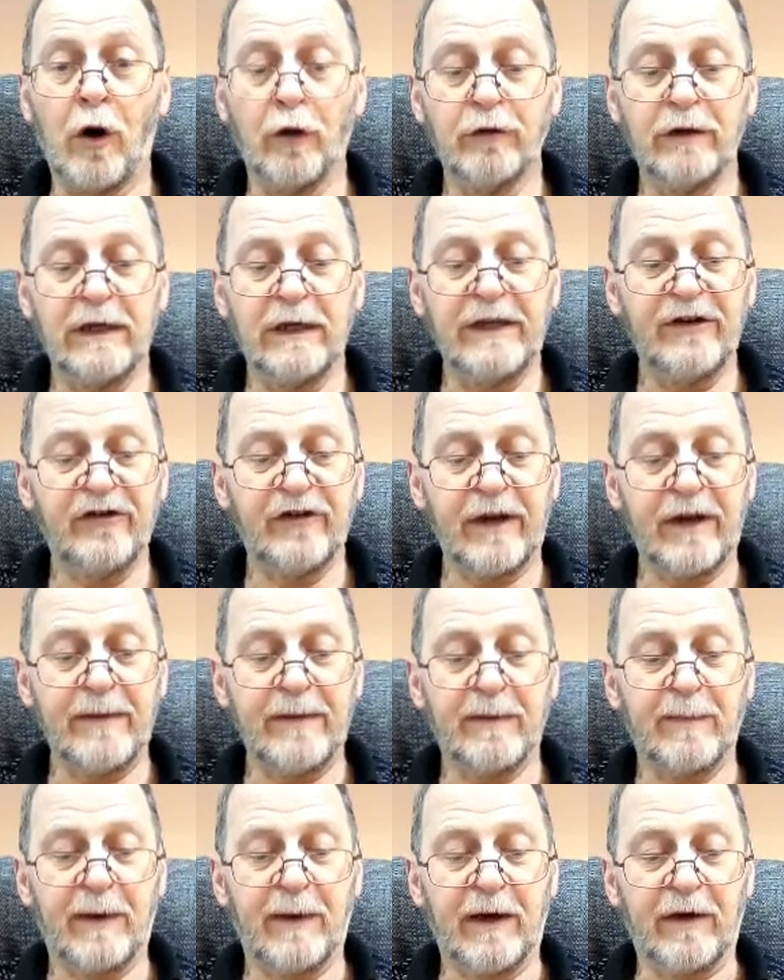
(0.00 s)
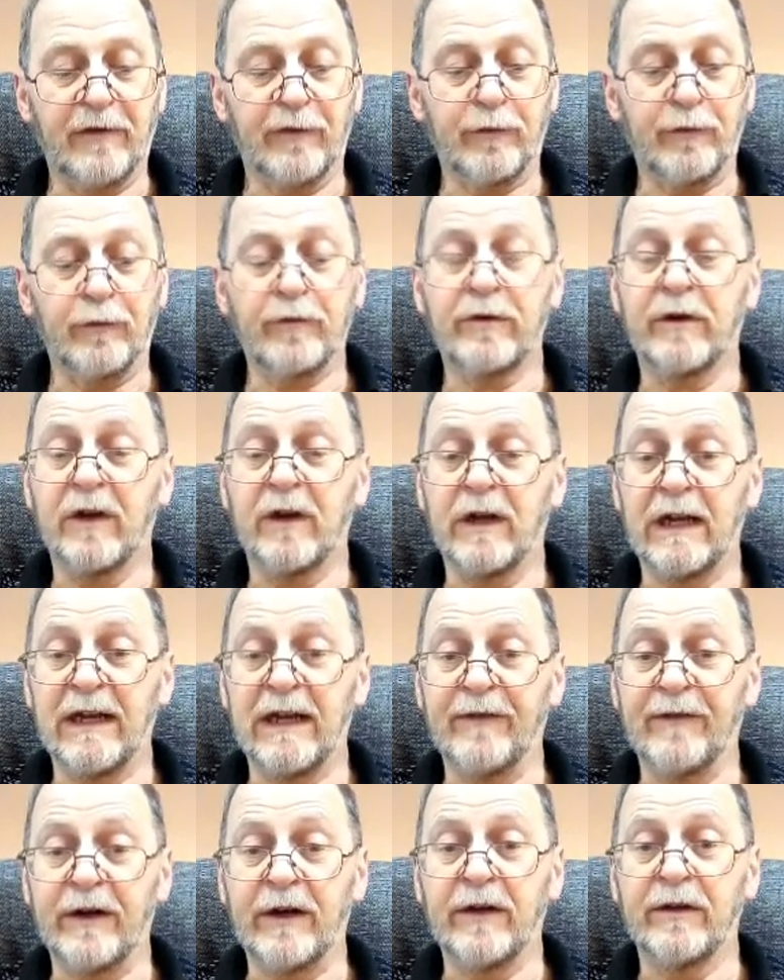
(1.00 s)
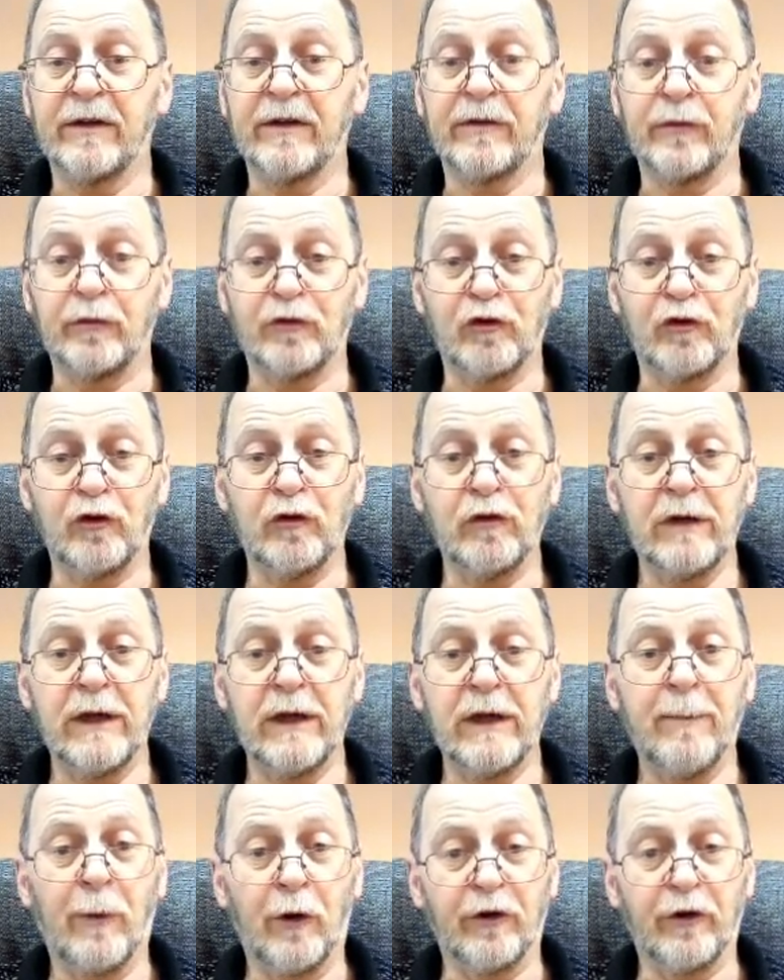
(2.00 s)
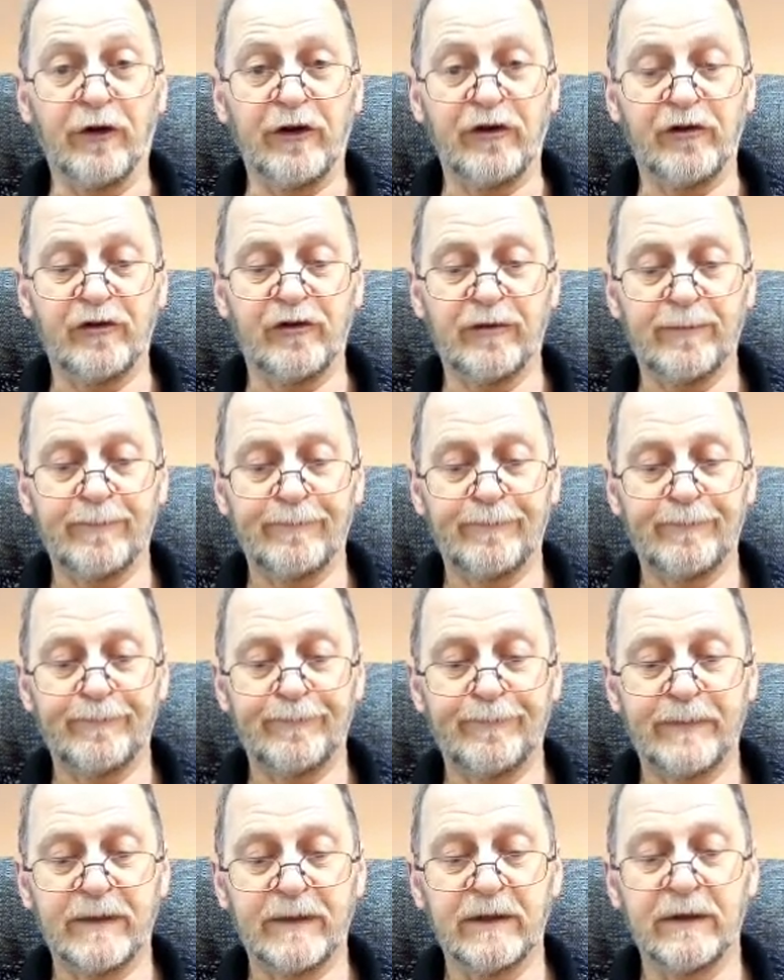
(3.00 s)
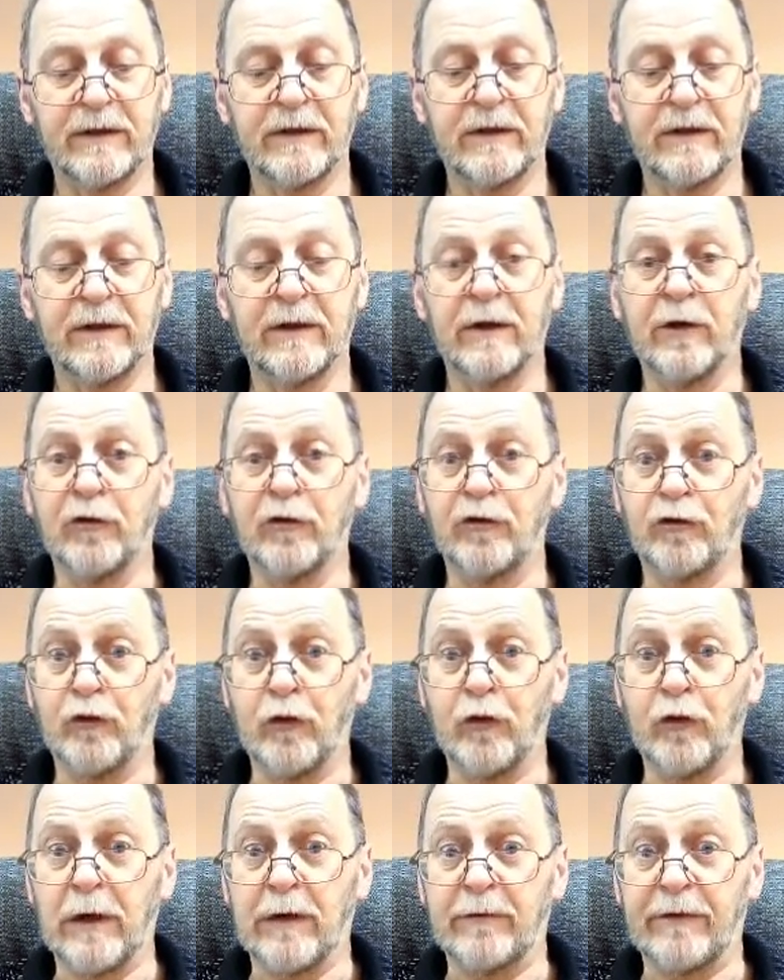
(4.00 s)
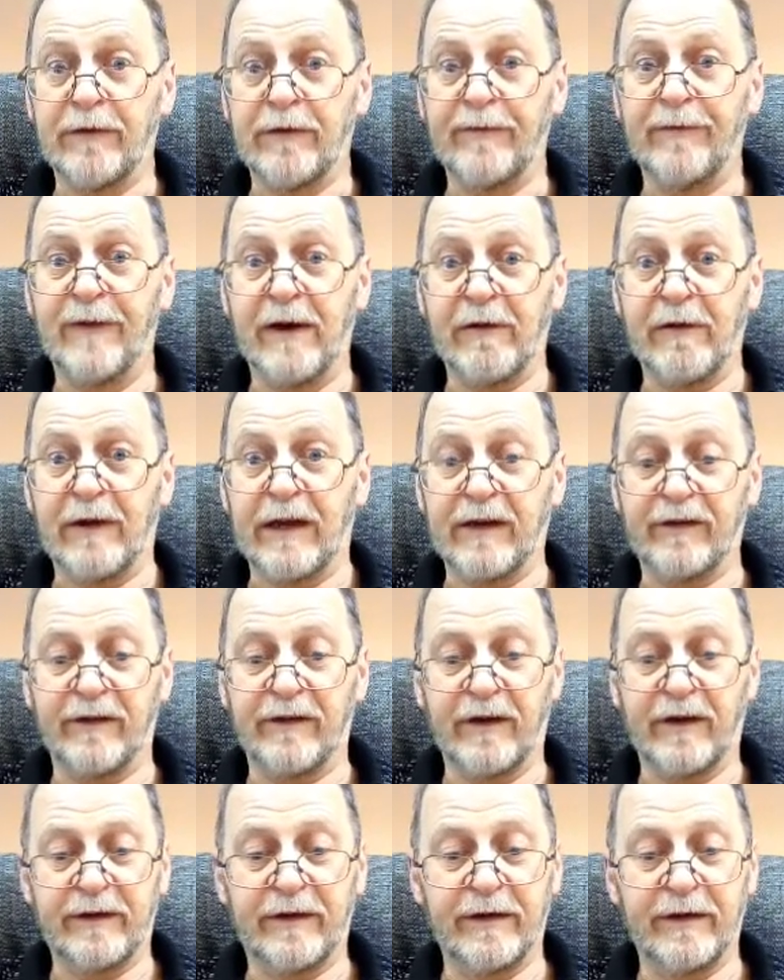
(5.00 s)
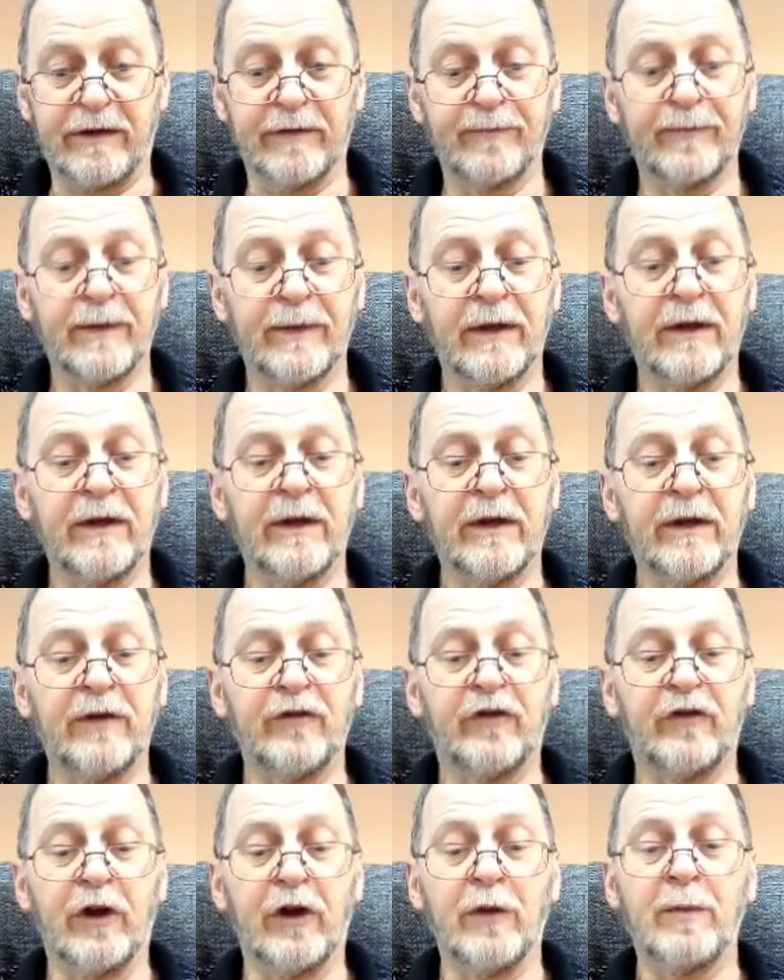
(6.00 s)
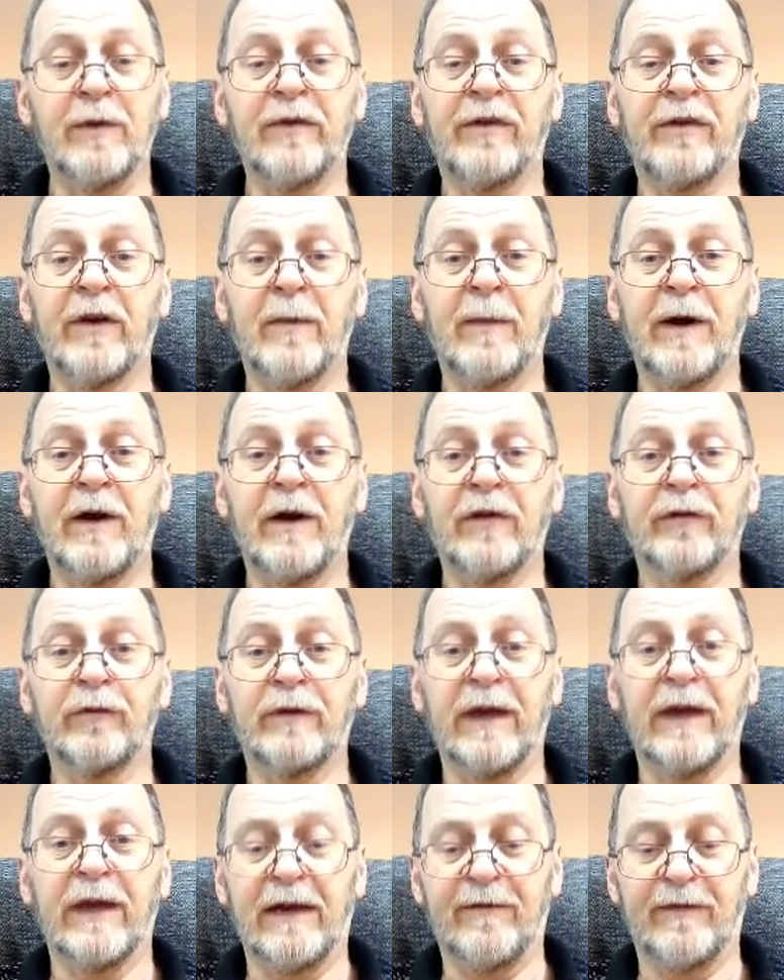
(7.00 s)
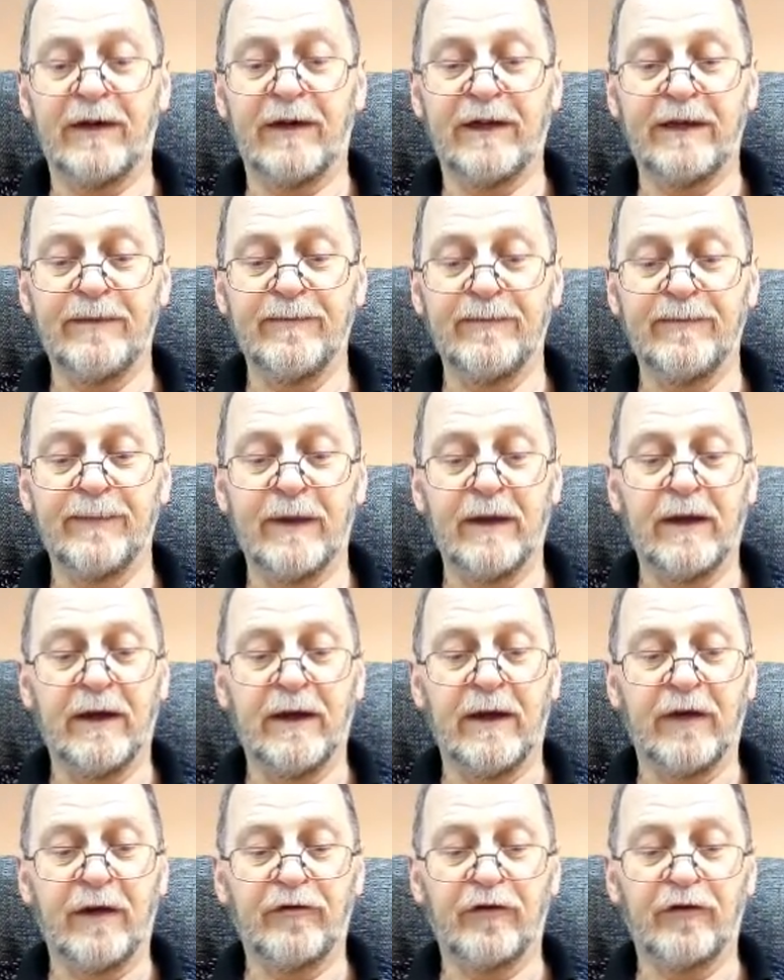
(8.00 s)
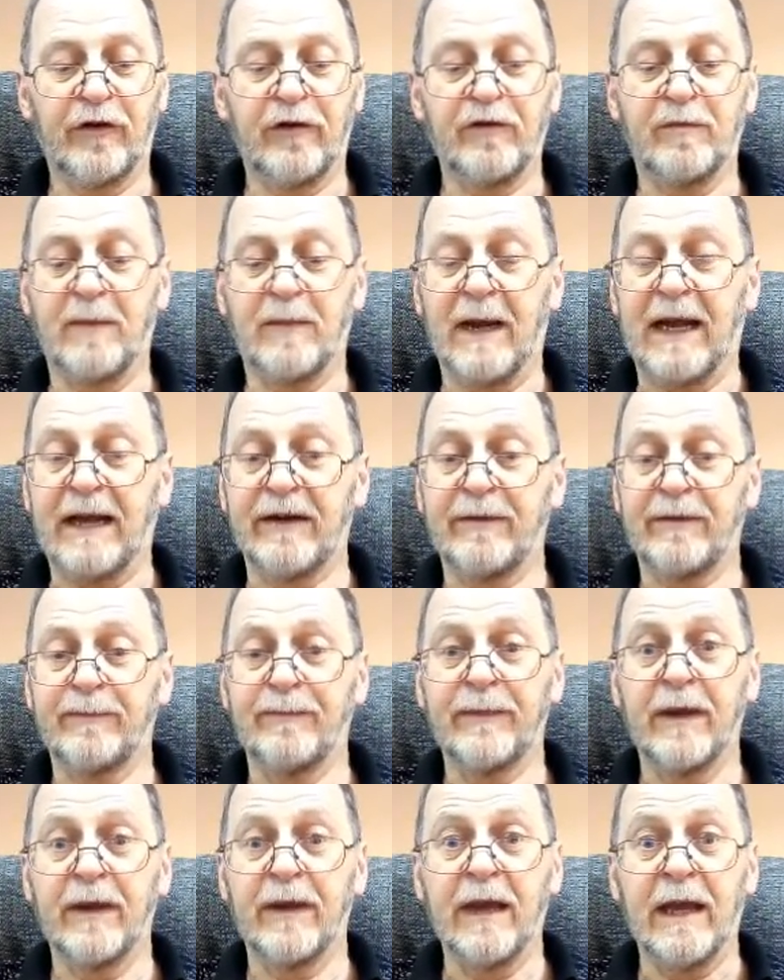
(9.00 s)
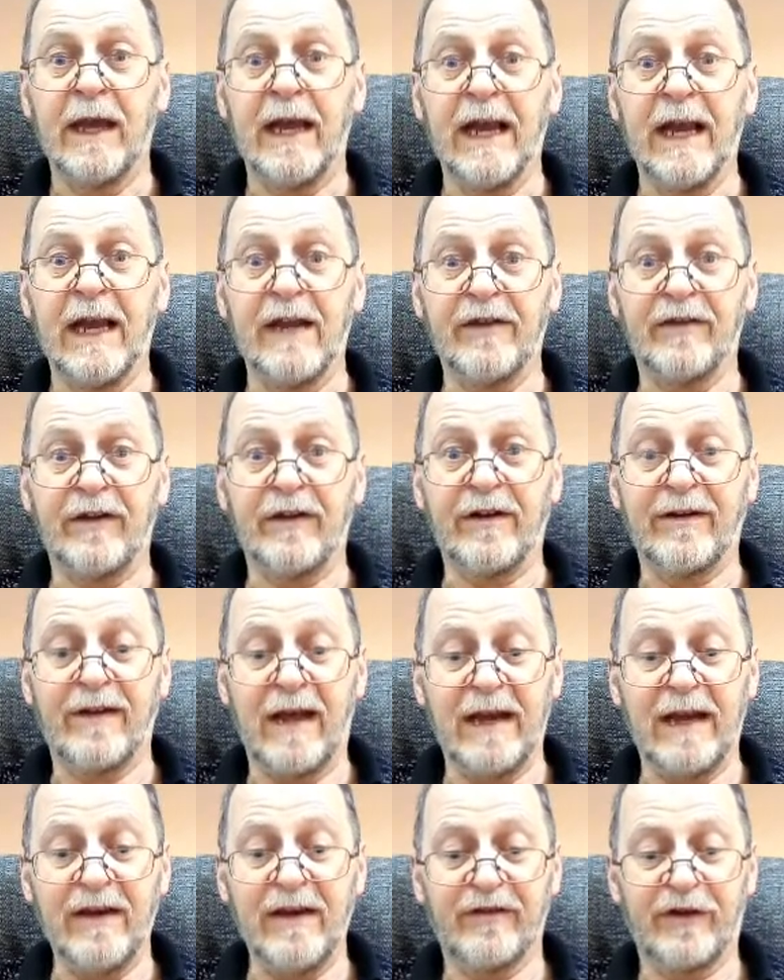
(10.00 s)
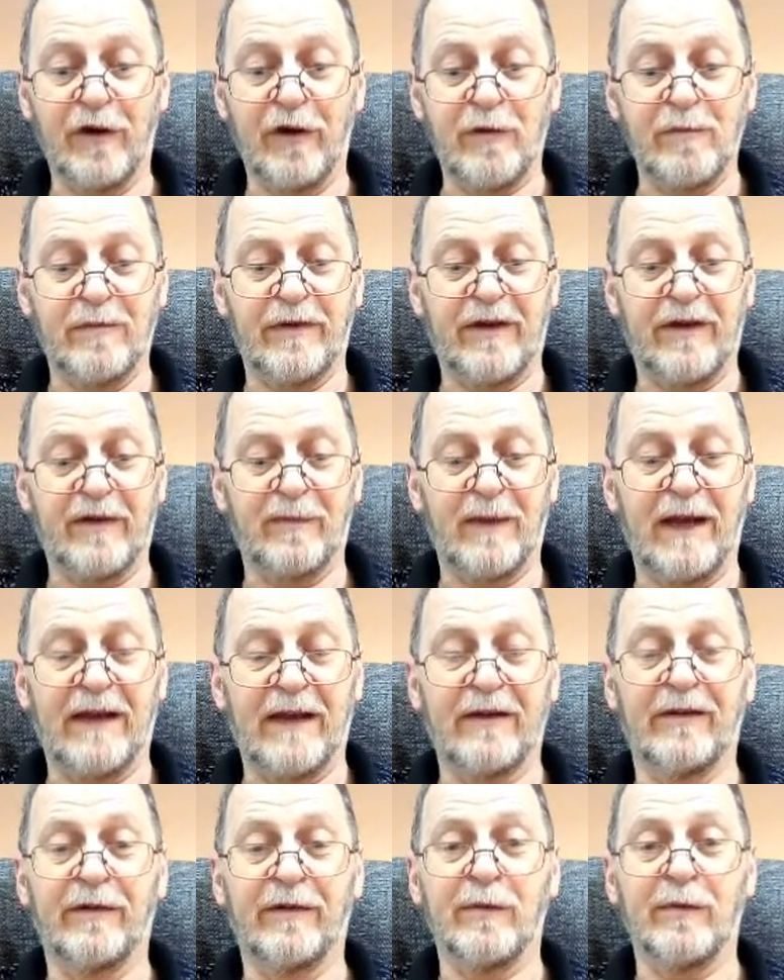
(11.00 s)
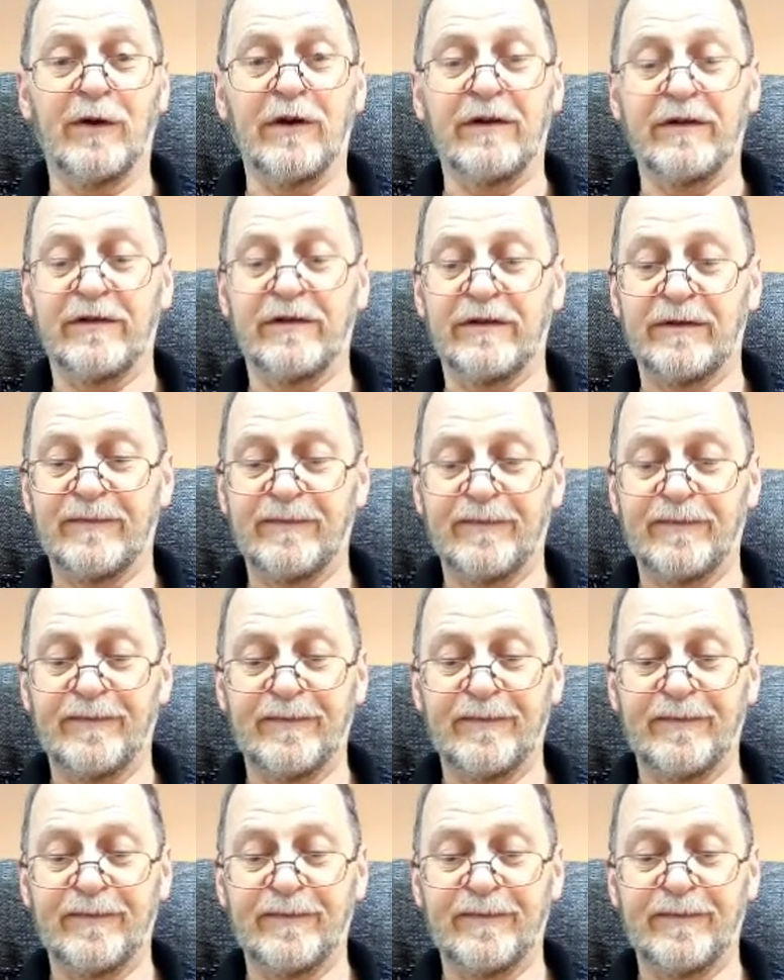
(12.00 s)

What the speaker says: oddly shaped parcel to deliver to Julia Pottage. Julia is very excited. She opens her parcel carefully and shows Pat. It's a telescope, says Pat, surprised.